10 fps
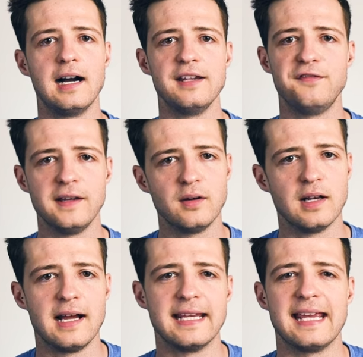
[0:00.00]
I feel
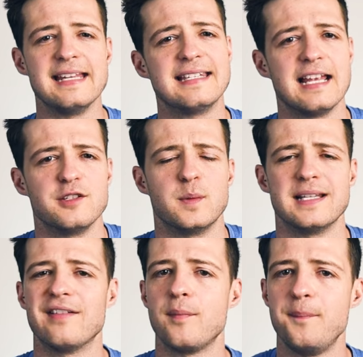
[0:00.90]
like it's sensible
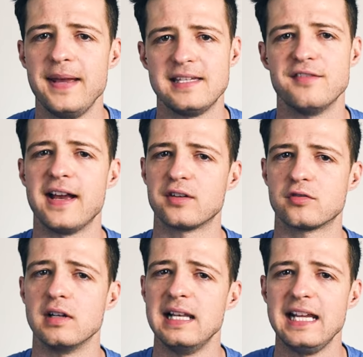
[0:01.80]
to have a bit of
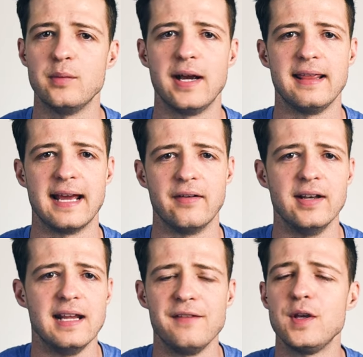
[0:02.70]
extra leeway there,
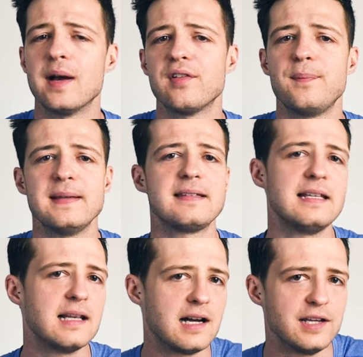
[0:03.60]
and if you have a
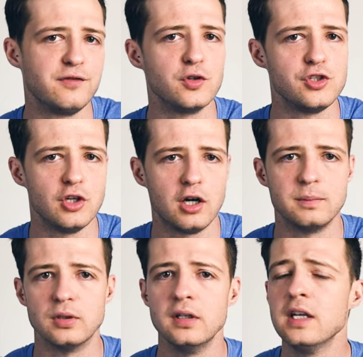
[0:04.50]
busy life or
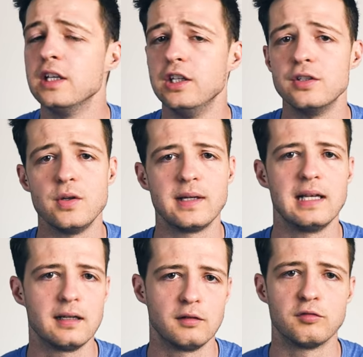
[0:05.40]
job or you're doing a
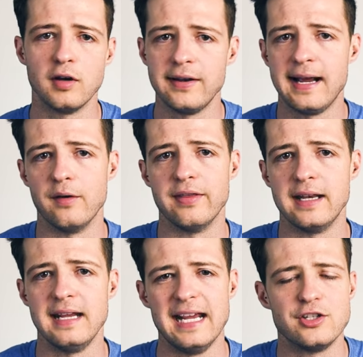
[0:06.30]
little run out,
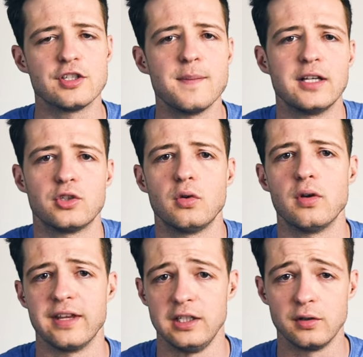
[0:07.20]
then it just makes
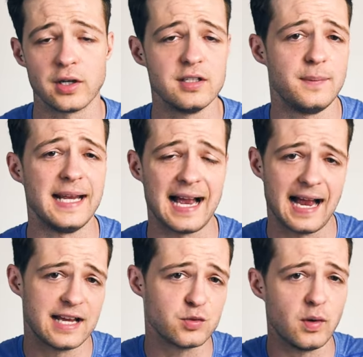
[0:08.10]
sure that you're going to be
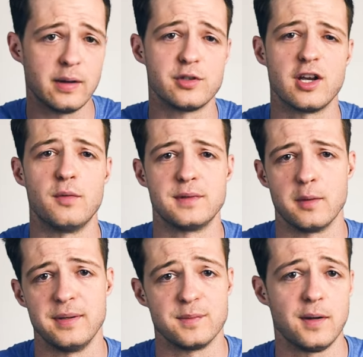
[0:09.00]
as well topped up as